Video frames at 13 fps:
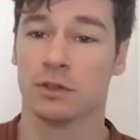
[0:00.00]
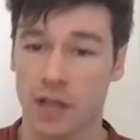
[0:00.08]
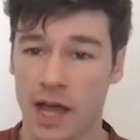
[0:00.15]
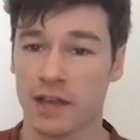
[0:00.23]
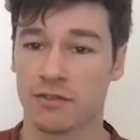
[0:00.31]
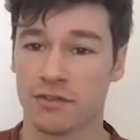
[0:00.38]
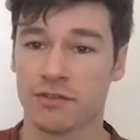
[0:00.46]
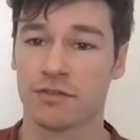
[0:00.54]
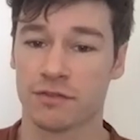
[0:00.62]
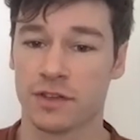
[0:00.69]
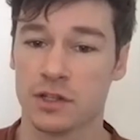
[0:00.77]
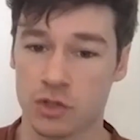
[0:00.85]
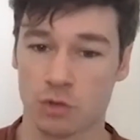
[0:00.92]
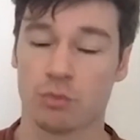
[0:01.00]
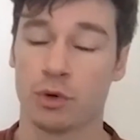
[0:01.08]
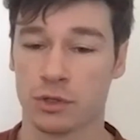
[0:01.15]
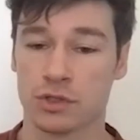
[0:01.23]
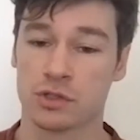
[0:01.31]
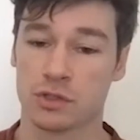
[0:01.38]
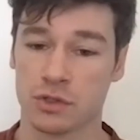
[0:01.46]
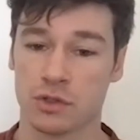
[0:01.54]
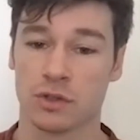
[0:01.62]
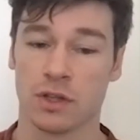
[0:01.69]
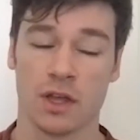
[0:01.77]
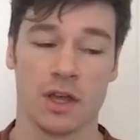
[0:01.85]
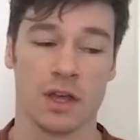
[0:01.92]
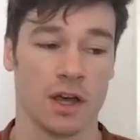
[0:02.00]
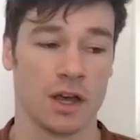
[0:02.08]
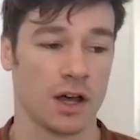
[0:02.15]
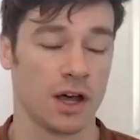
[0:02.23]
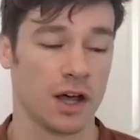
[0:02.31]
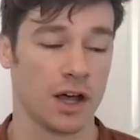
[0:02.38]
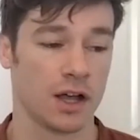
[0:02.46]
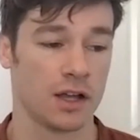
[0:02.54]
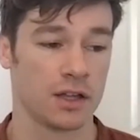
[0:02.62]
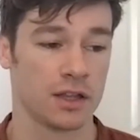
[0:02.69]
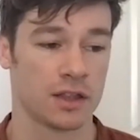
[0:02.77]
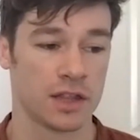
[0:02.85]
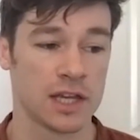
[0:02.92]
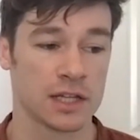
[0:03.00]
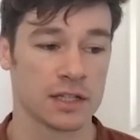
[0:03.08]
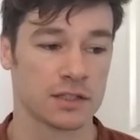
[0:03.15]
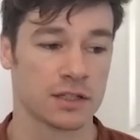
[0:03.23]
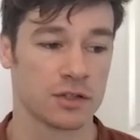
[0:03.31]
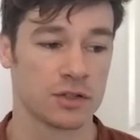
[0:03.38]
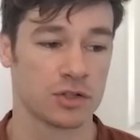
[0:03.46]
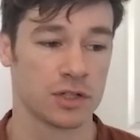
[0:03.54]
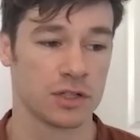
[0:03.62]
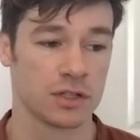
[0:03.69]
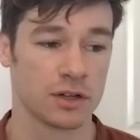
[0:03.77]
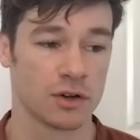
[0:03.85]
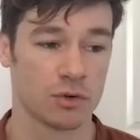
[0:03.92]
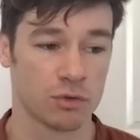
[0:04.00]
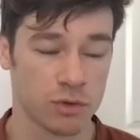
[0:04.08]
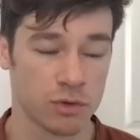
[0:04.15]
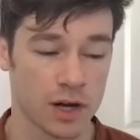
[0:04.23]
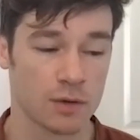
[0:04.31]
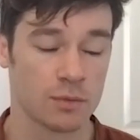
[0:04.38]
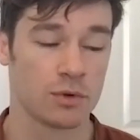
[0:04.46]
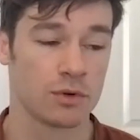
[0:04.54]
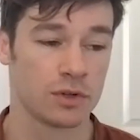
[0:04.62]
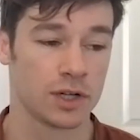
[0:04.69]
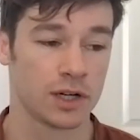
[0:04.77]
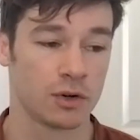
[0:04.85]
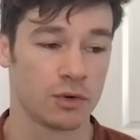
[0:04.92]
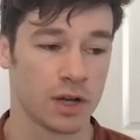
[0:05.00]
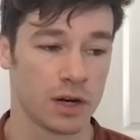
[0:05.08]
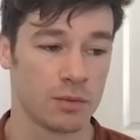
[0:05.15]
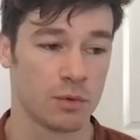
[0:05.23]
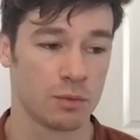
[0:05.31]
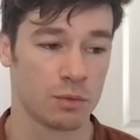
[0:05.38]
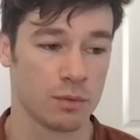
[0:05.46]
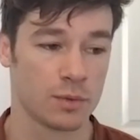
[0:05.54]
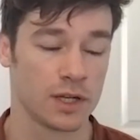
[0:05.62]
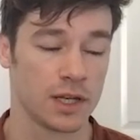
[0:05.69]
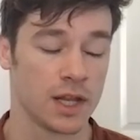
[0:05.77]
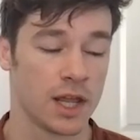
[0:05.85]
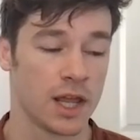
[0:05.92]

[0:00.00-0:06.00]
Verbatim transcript: life. Interpersonal things, because she's an incredible woman,